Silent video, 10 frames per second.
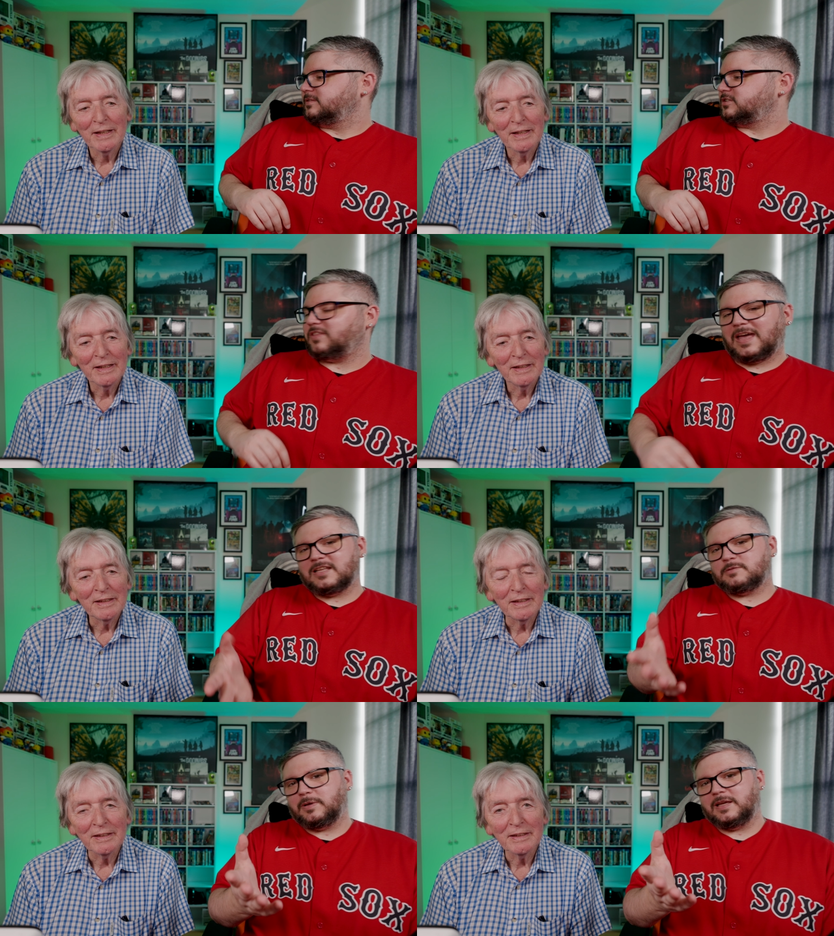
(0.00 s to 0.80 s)
Speaker 1: So that
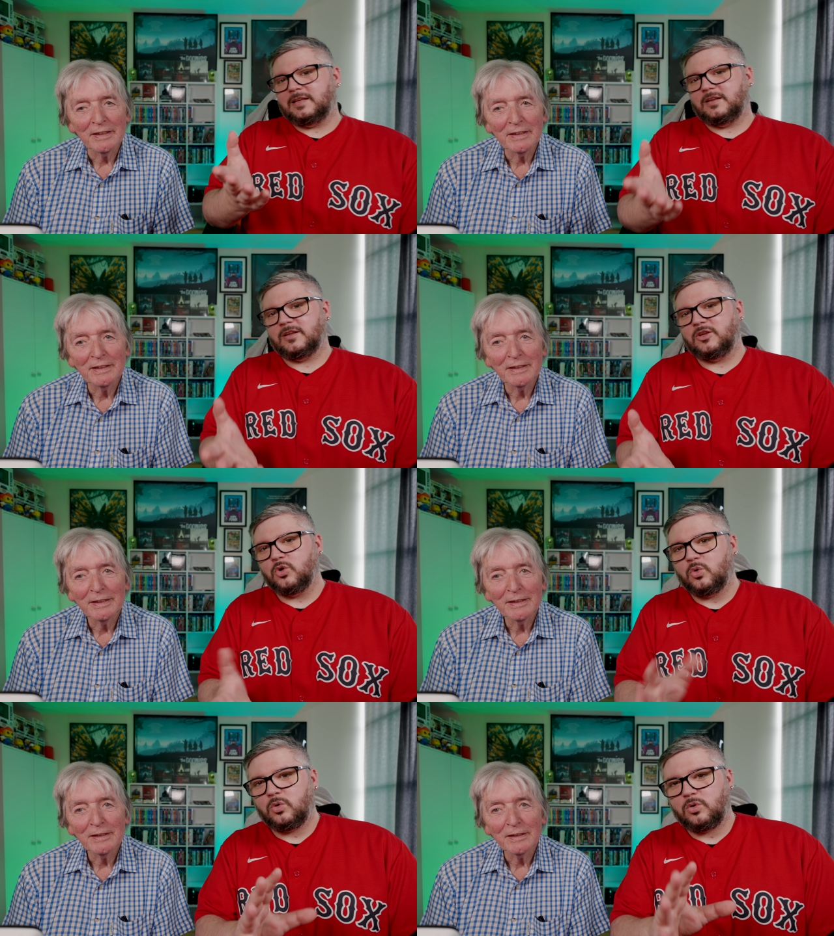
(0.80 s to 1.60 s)
has been
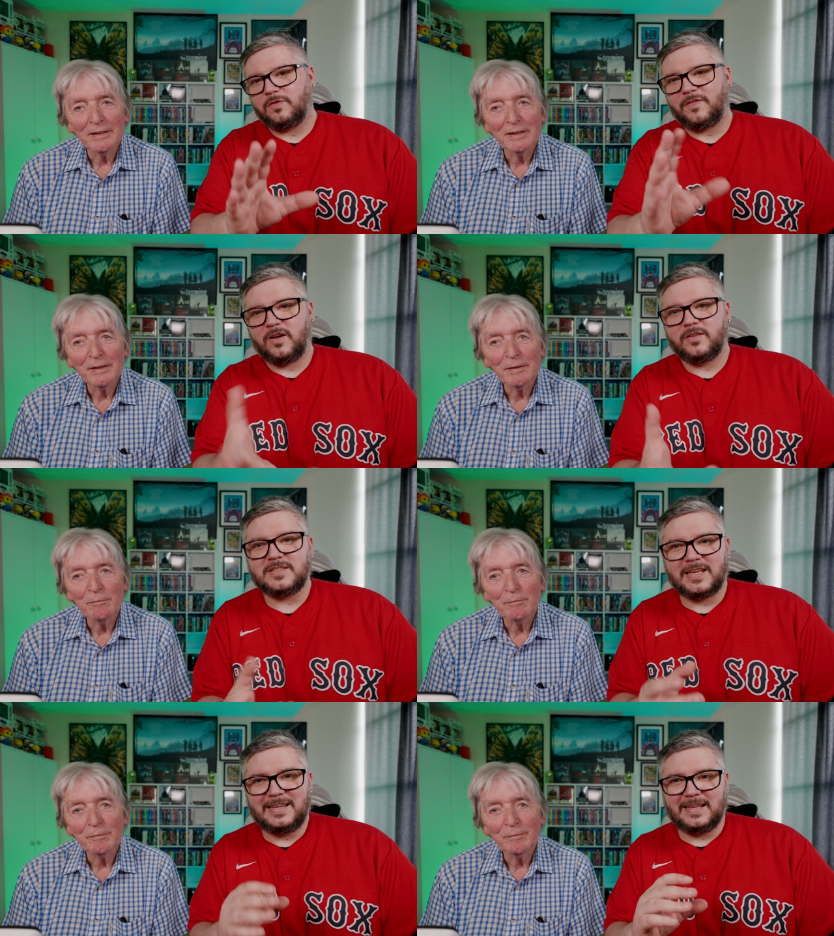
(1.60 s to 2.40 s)
your Father's
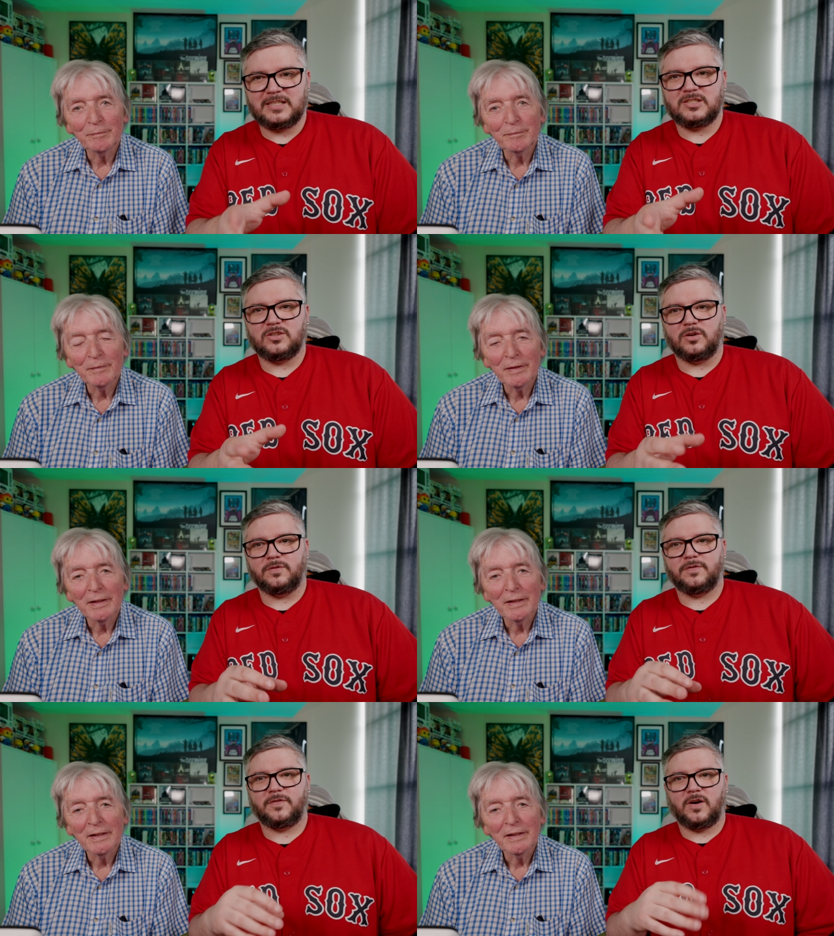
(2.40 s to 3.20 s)
Day list
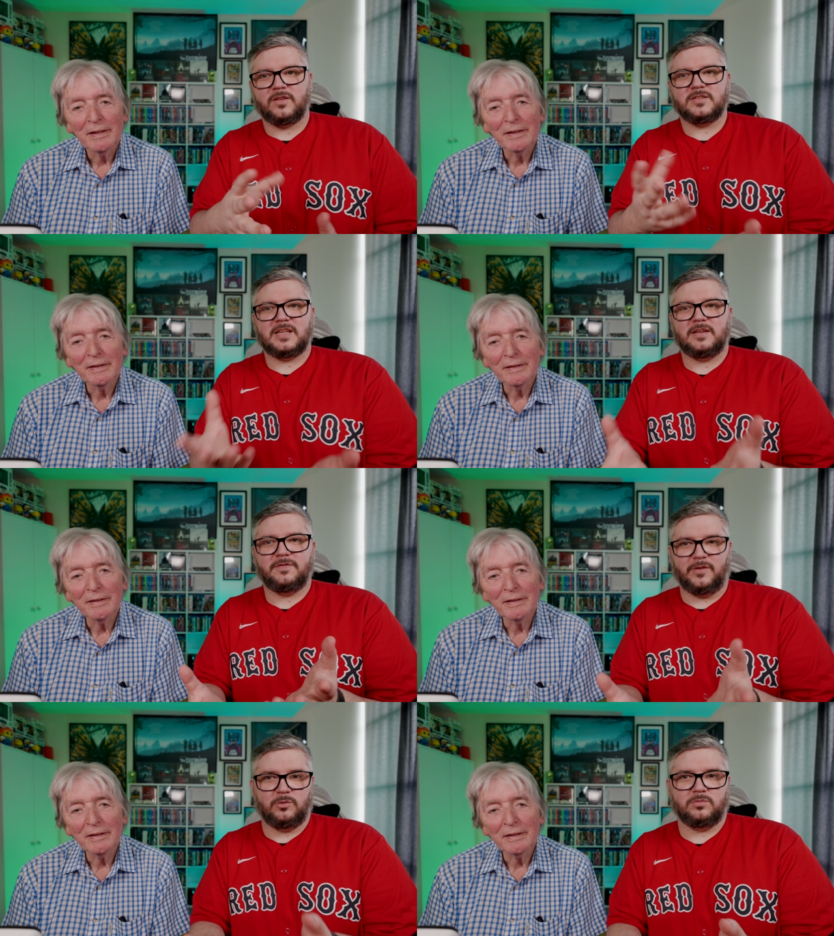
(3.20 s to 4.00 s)
of Father's Day
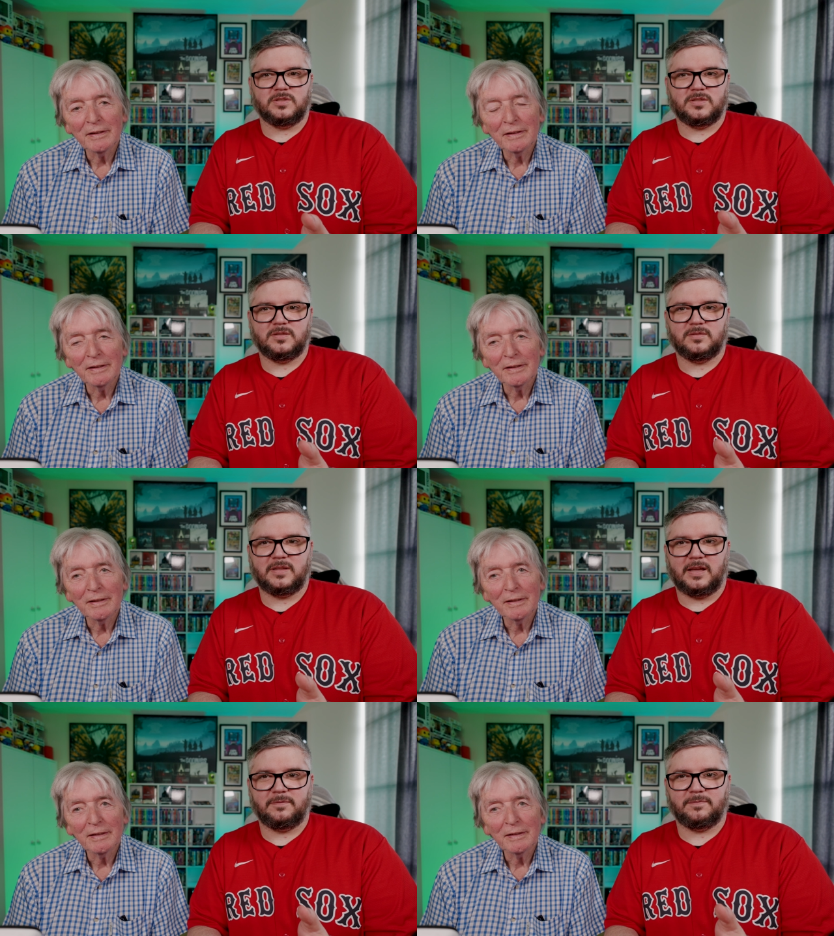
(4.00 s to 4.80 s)
films
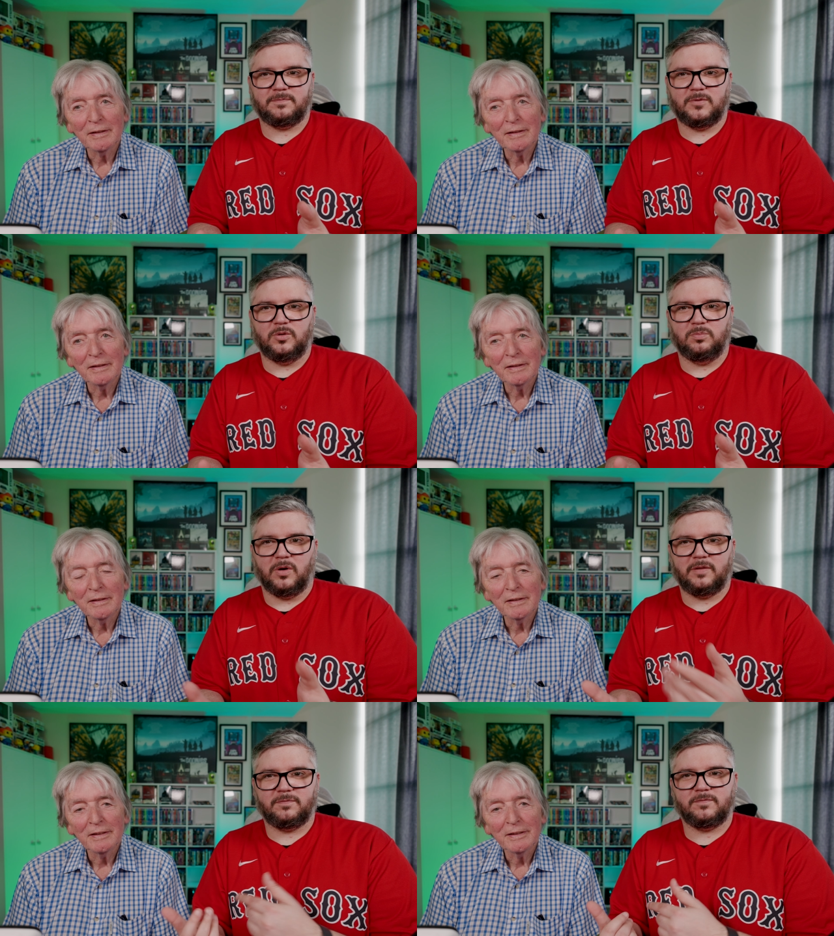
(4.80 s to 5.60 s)
that
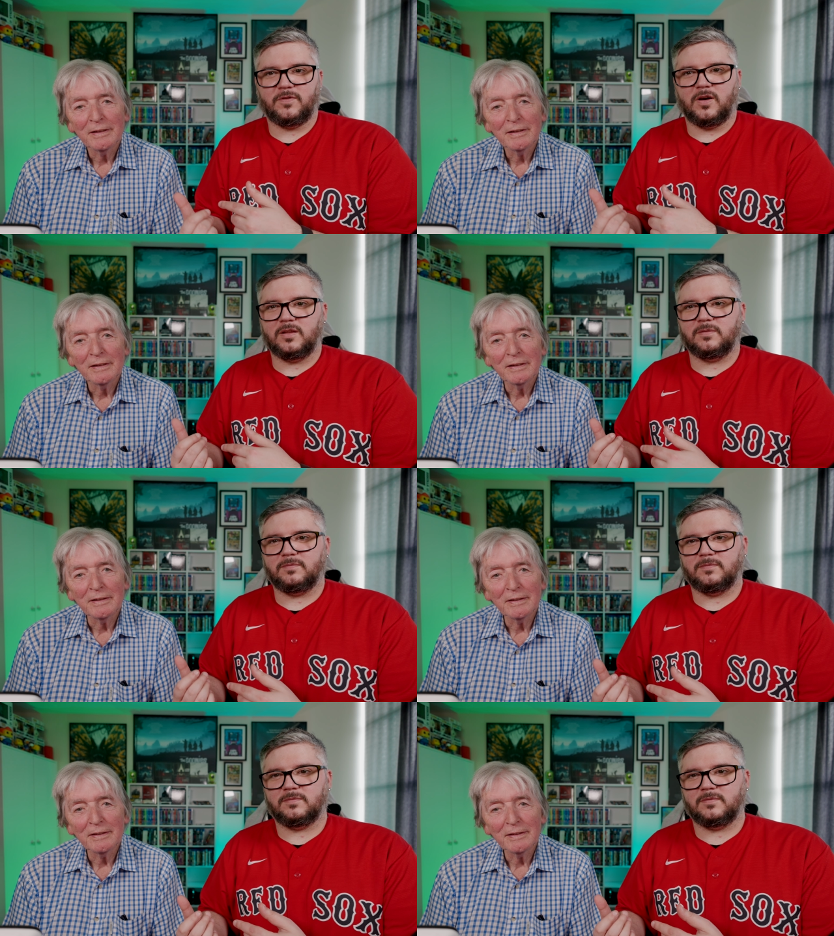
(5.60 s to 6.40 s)
my father
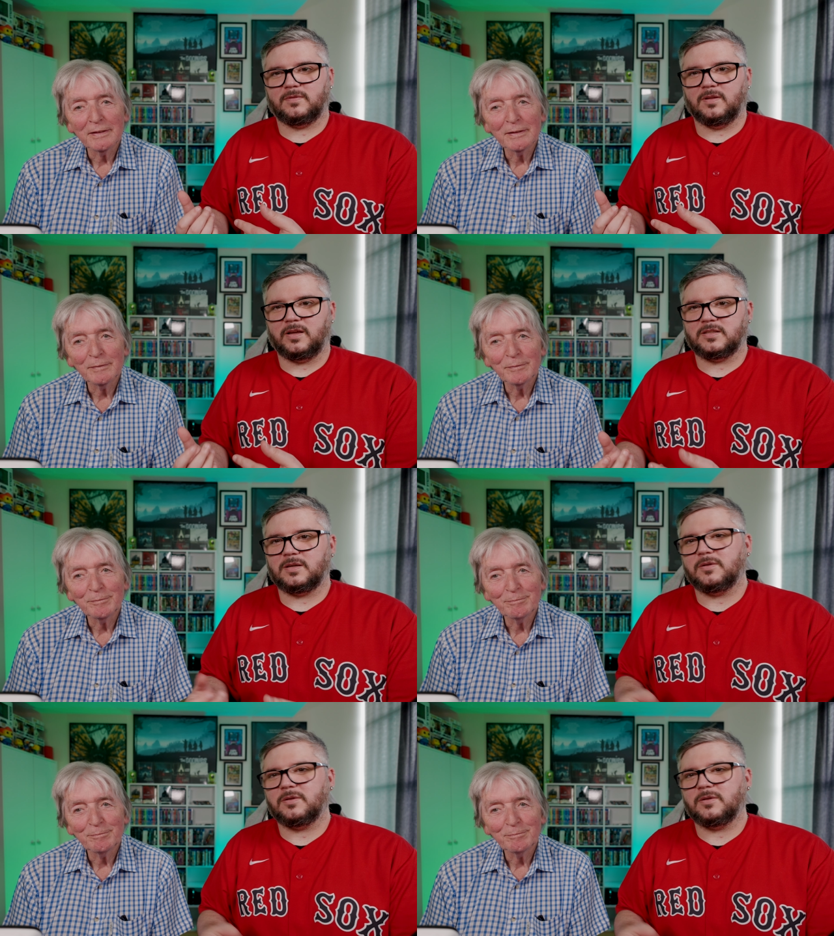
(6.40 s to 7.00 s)
likes.